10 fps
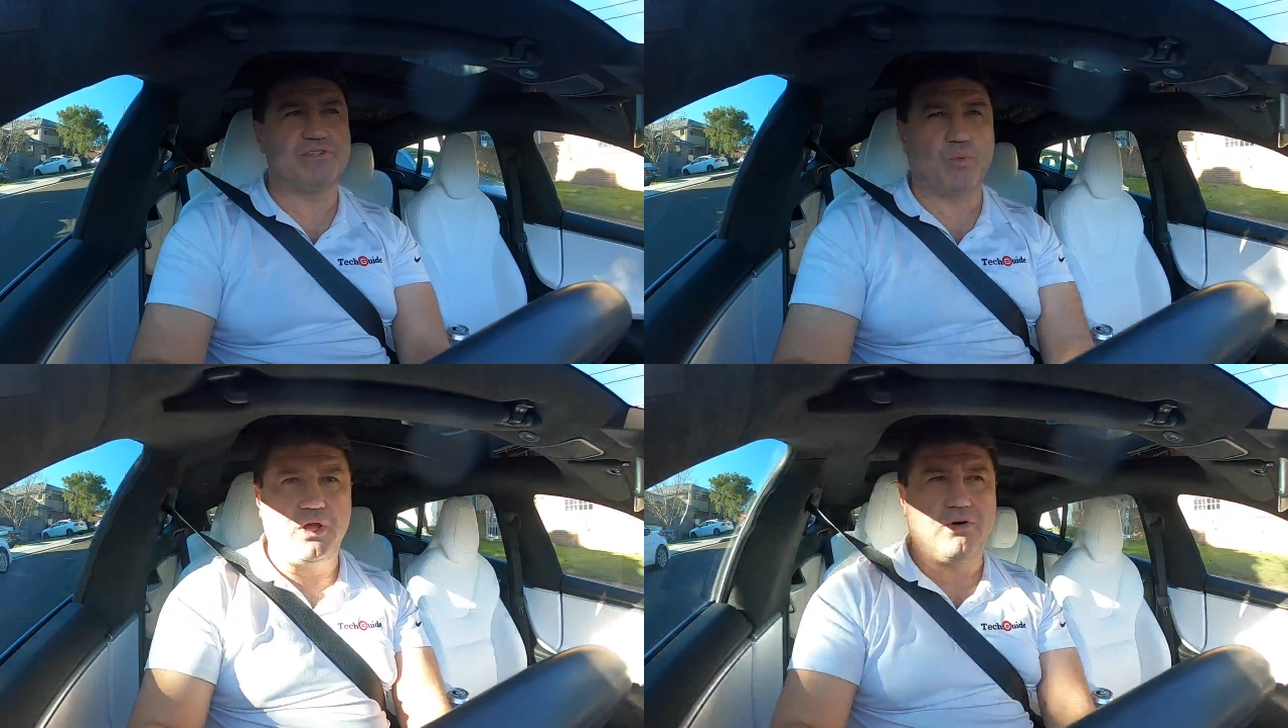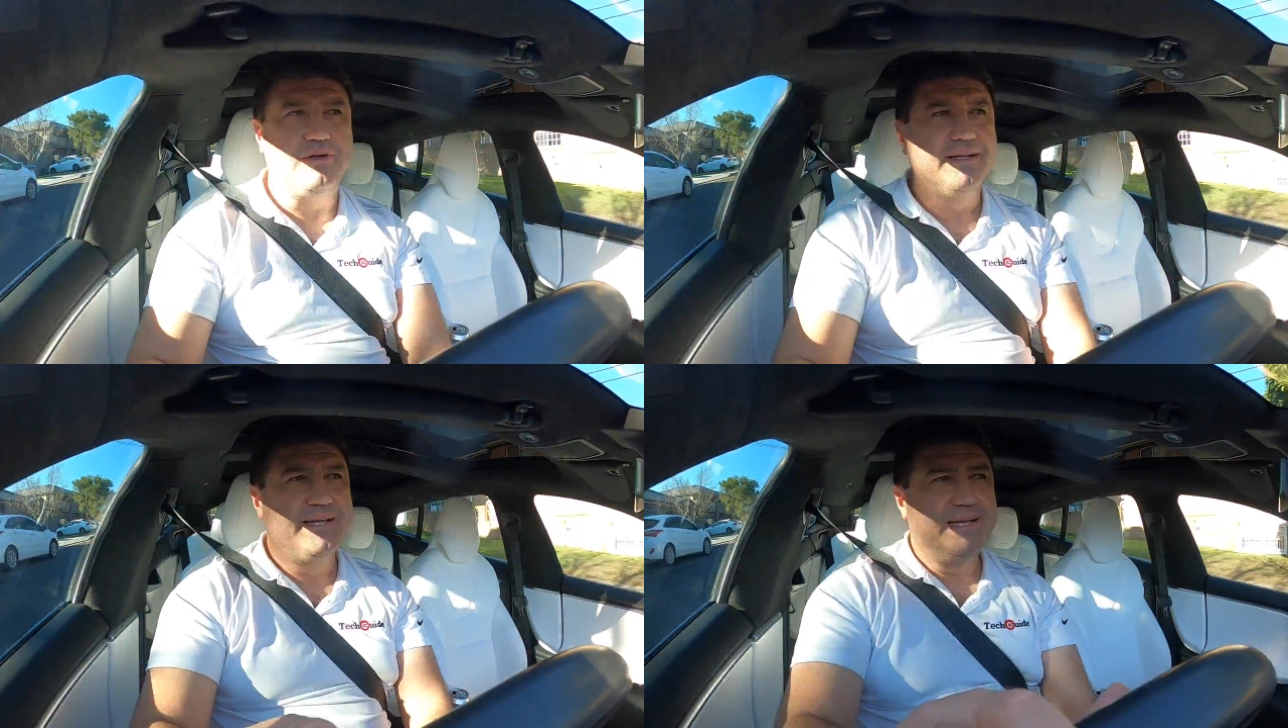as
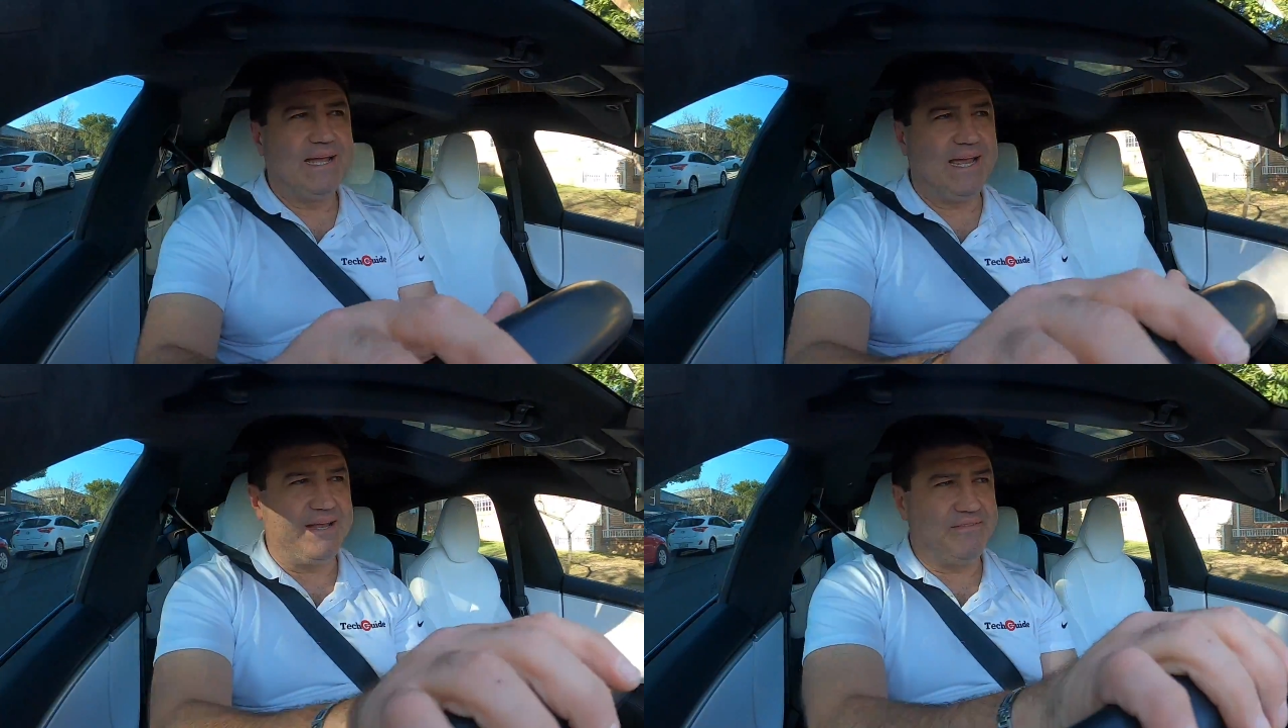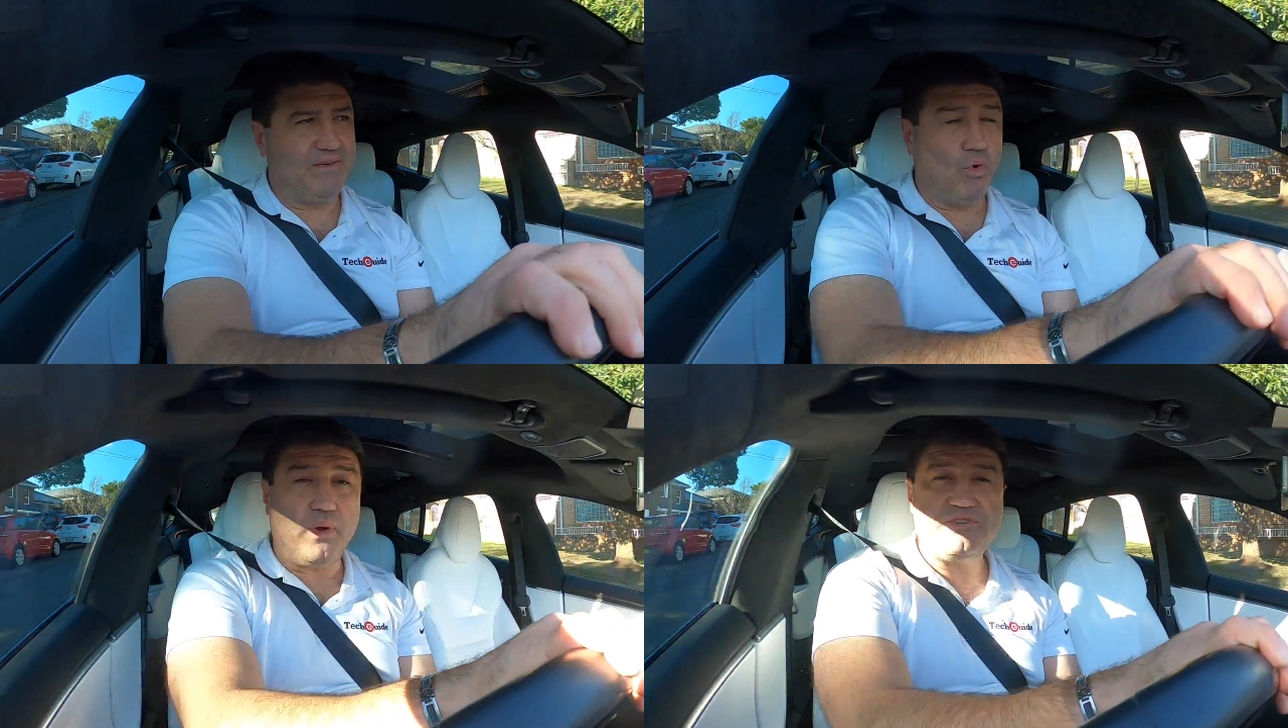well, and
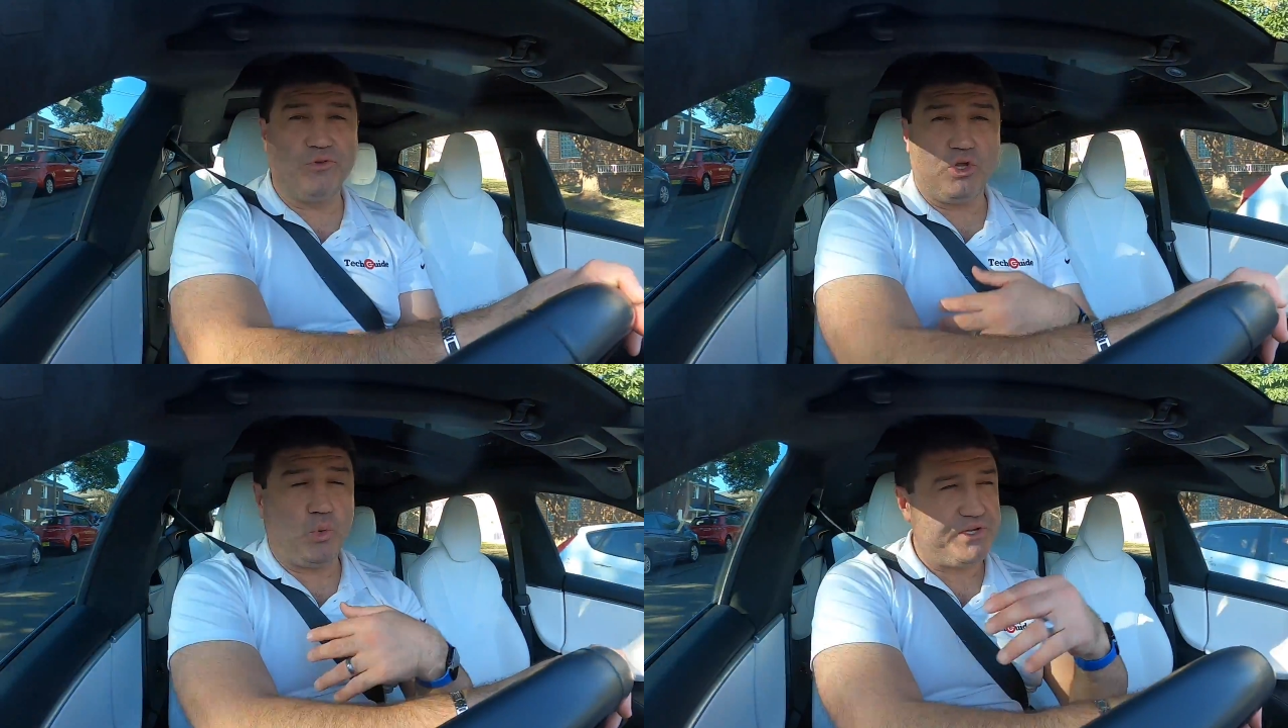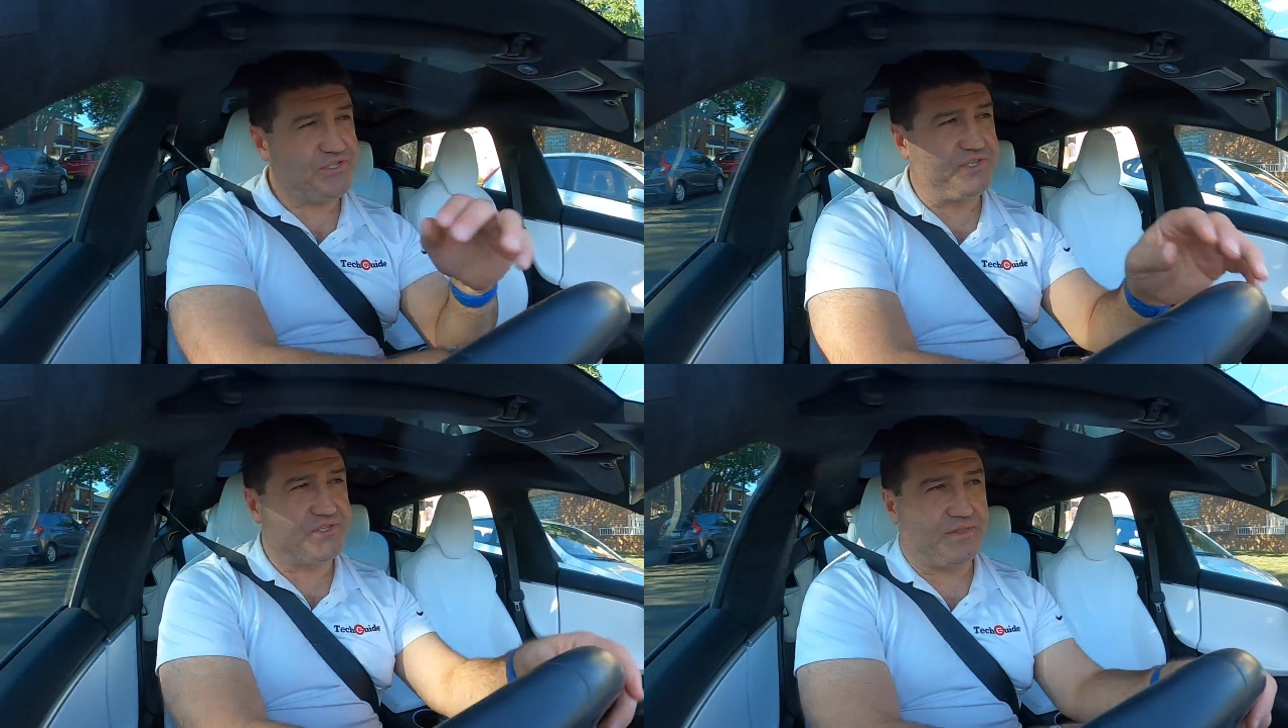they're always full of questions.